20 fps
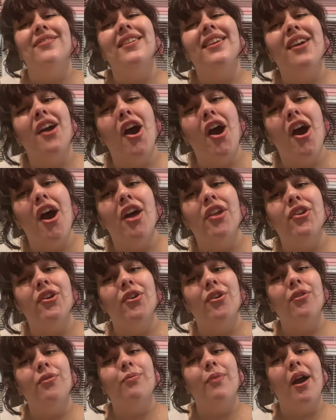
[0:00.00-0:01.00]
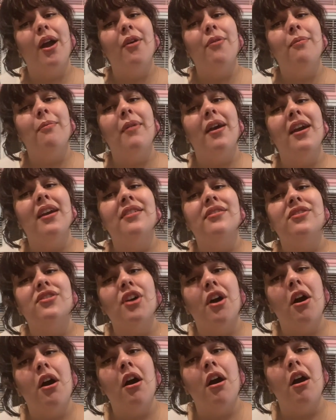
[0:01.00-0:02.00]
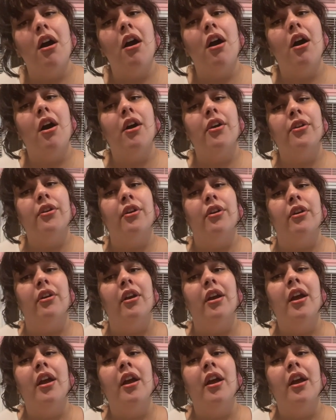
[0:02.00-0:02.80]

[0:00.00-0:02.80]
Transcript: the other around my daughter.